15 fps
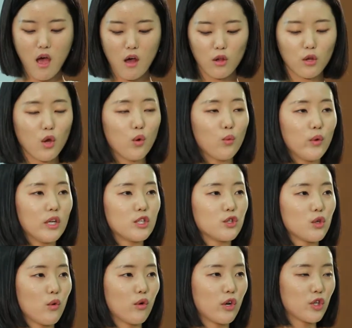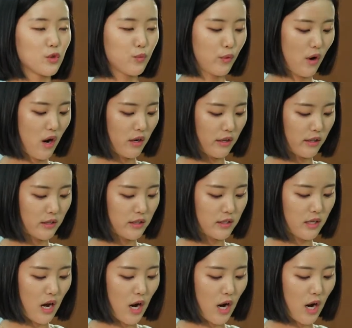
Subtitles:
Along with Sonart's product,